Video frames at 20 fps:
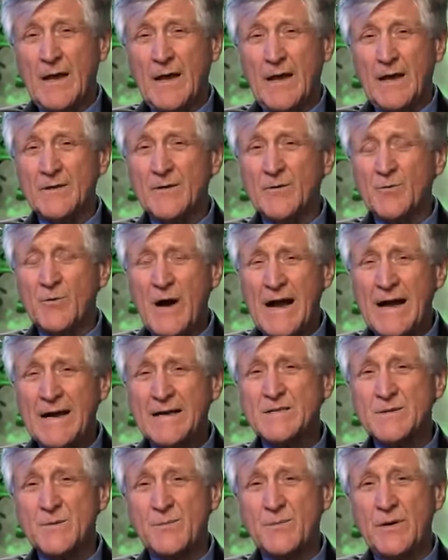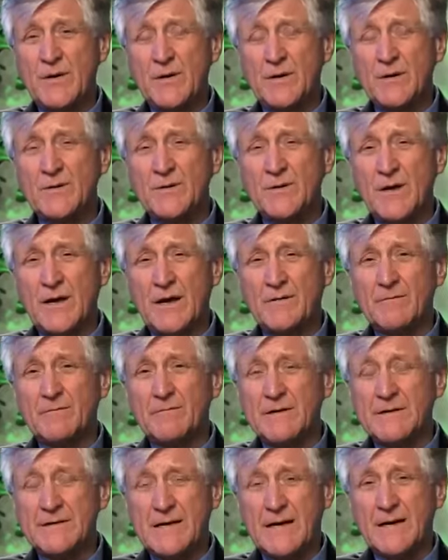and the racks appear to have
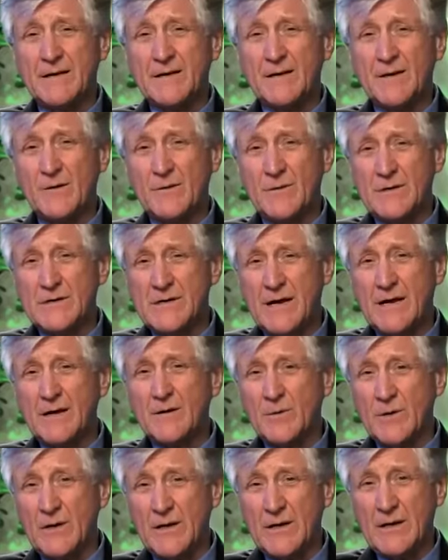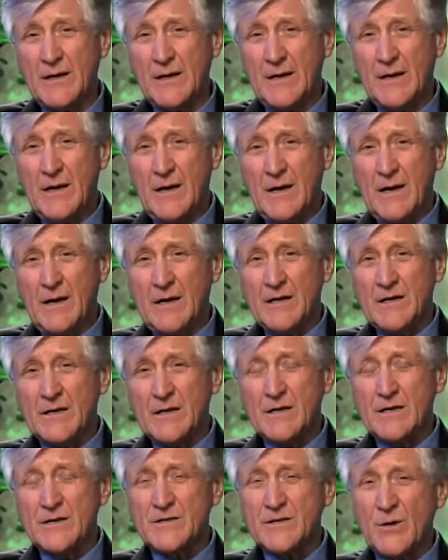retained their integrity.
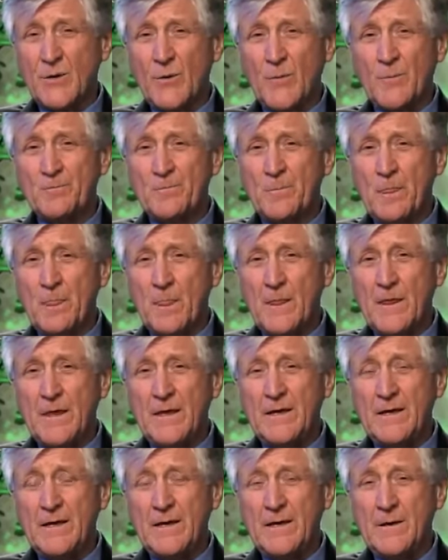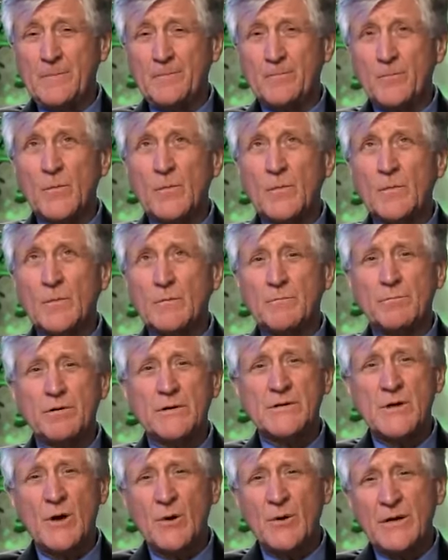So the
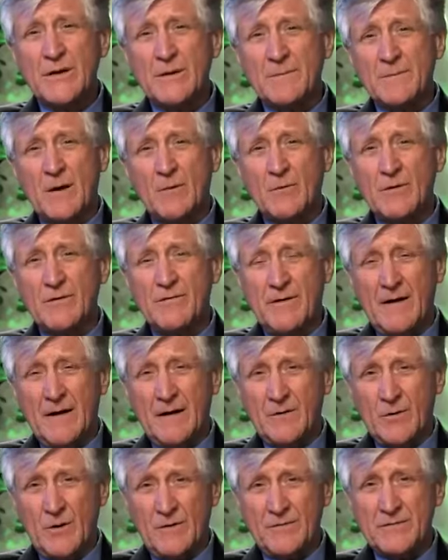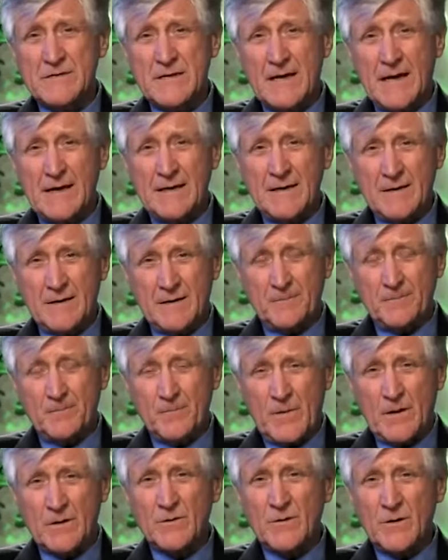plutonium that we found off-site, and
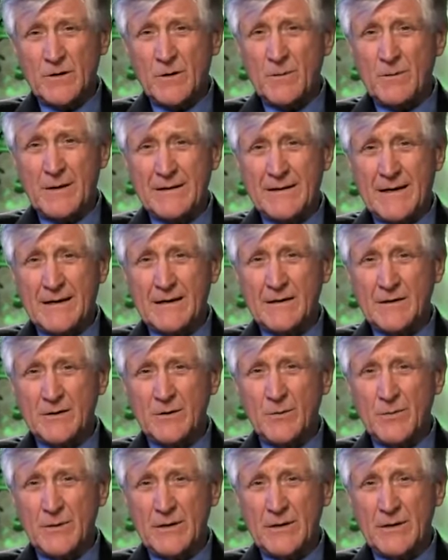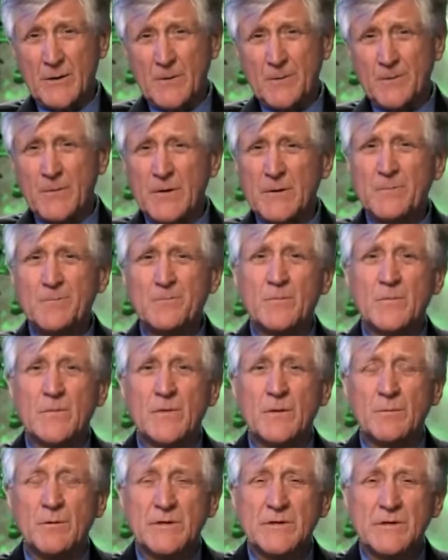I'll talk about that a little bit here, but
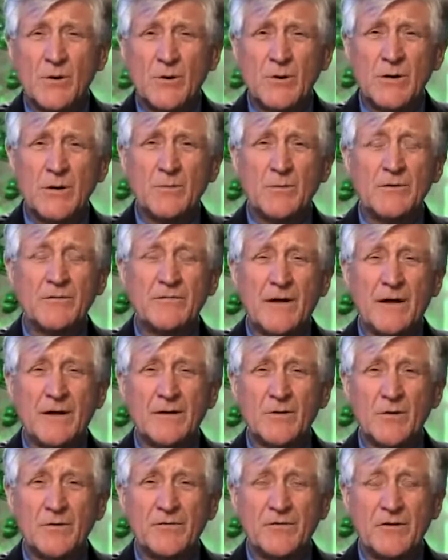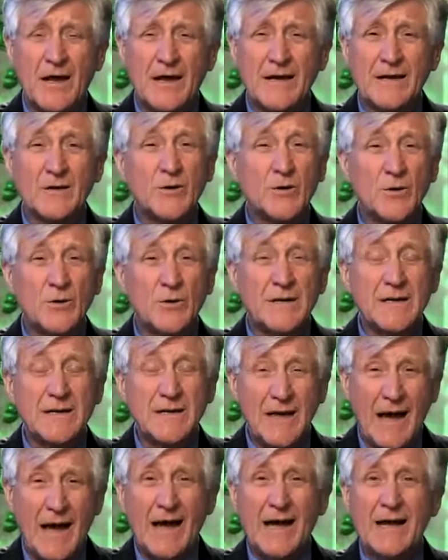the plutonium we found off-site could
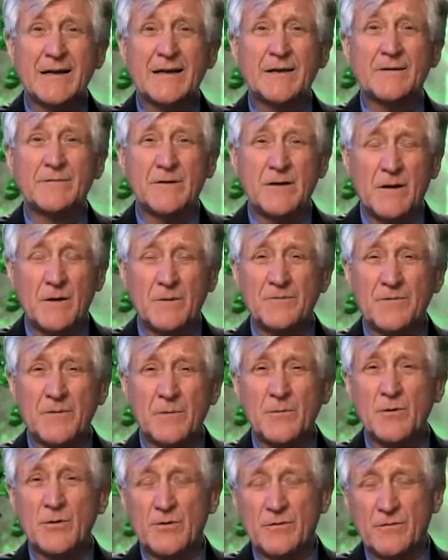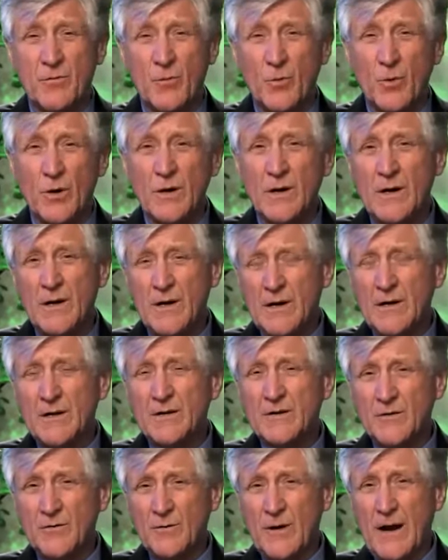not have come from Unit 4.
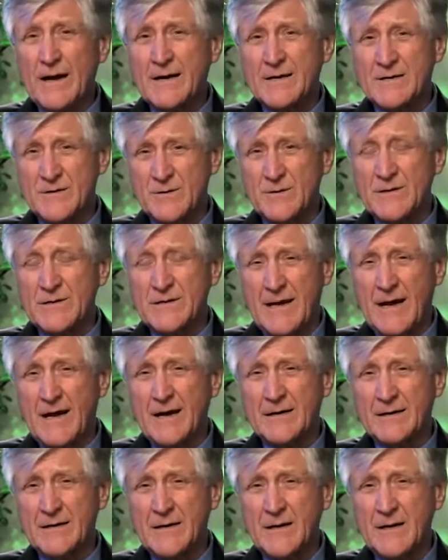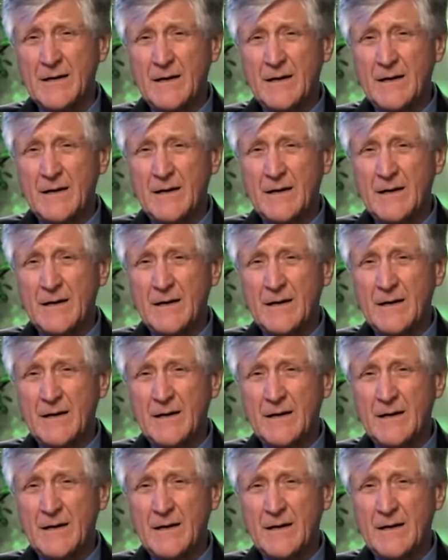The racks are intact.